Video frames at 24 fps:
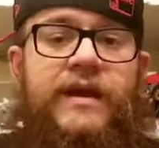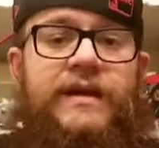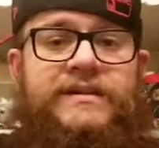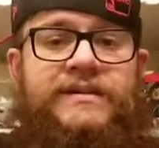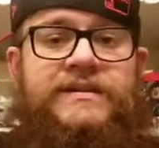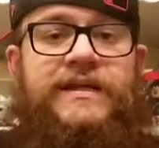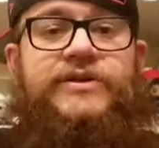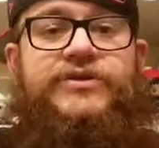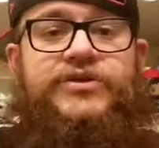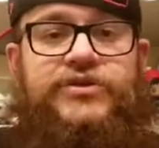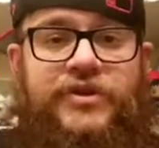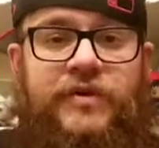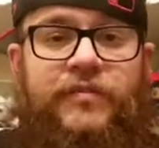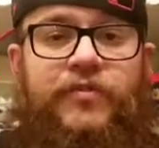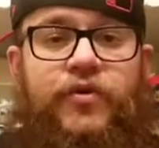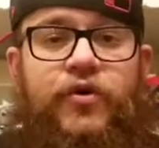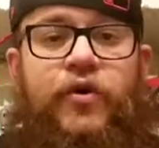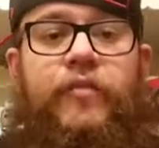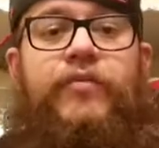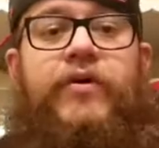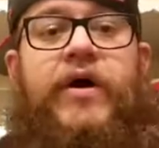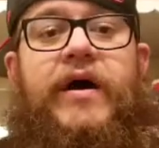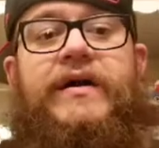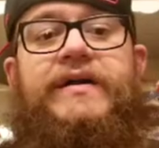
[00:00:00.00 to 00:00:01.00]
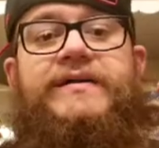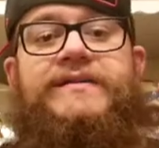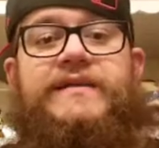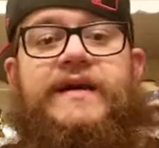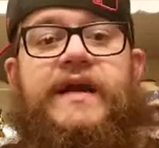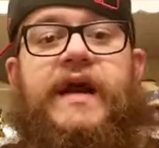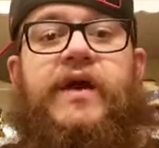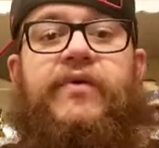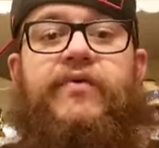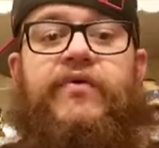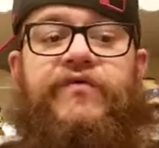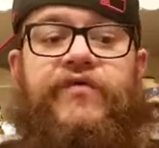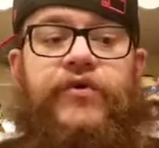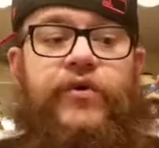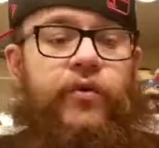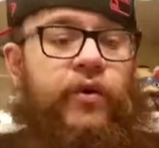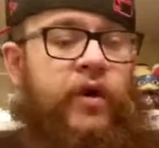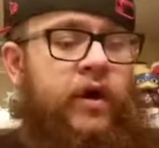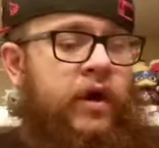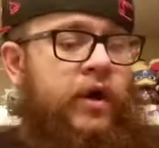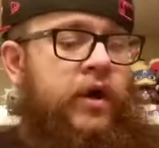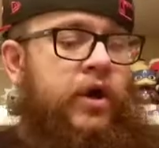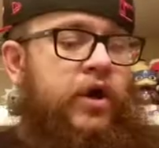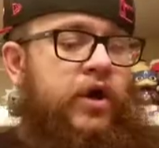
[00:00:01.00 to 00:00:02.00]
it's not your typical products that I review.
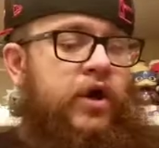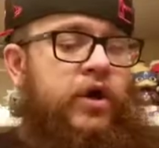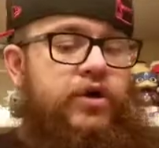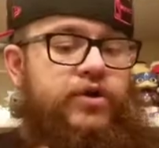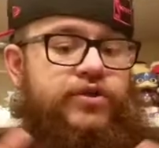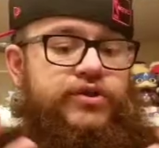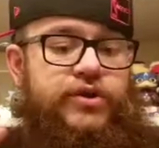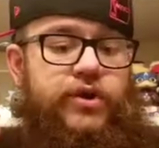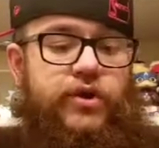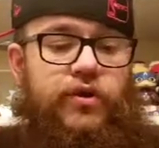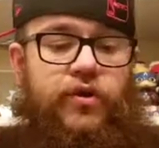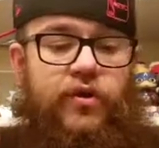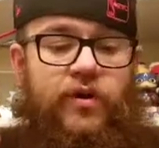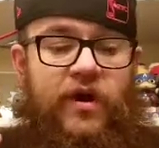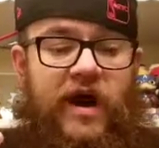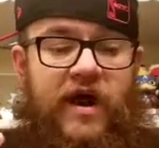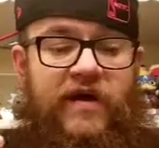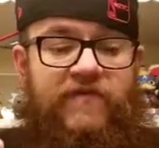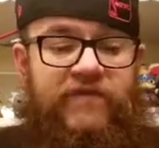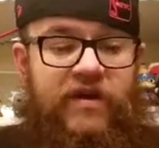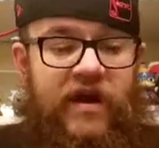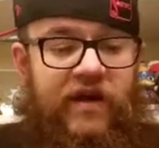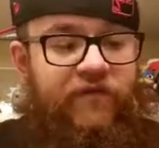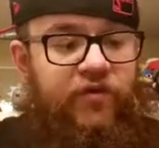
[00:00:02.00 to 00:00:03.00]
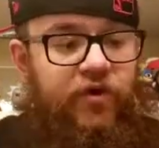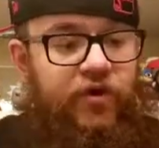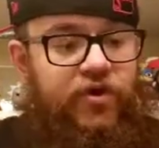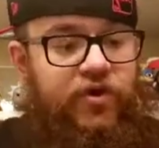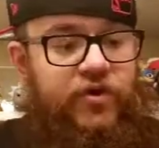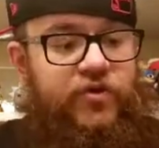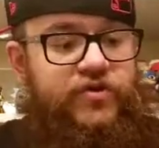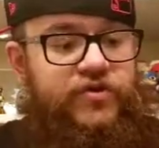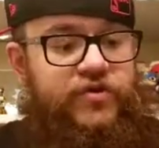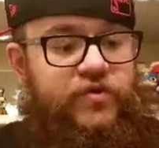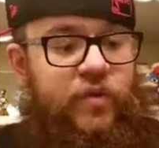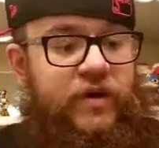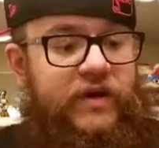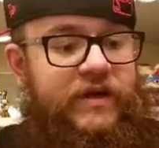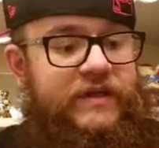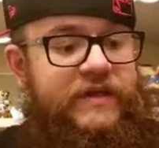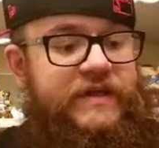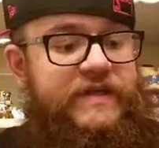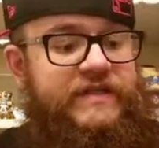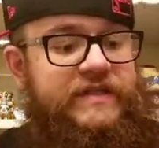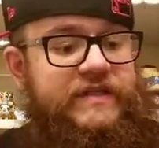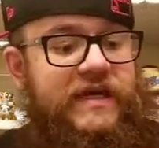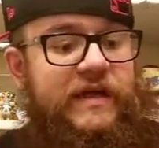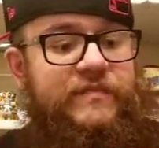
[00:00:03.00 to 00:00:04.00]
So I've never used one of
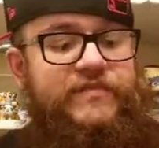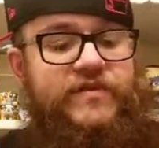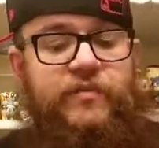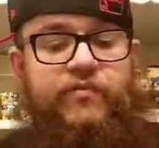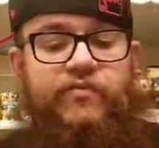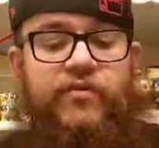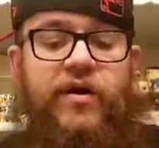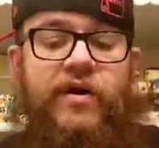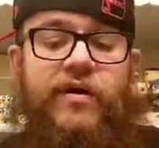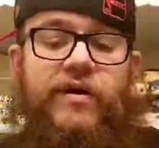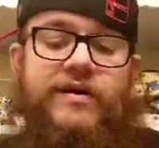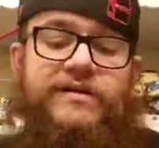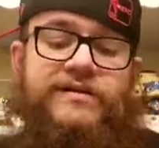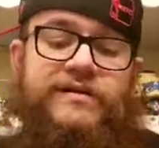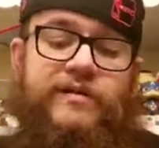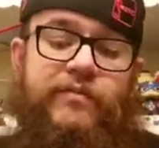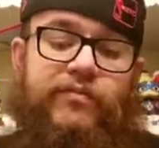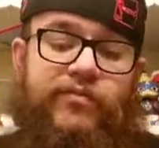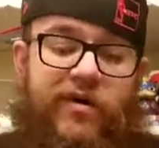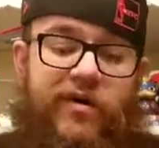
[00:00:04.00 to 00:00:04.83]
these types of products. The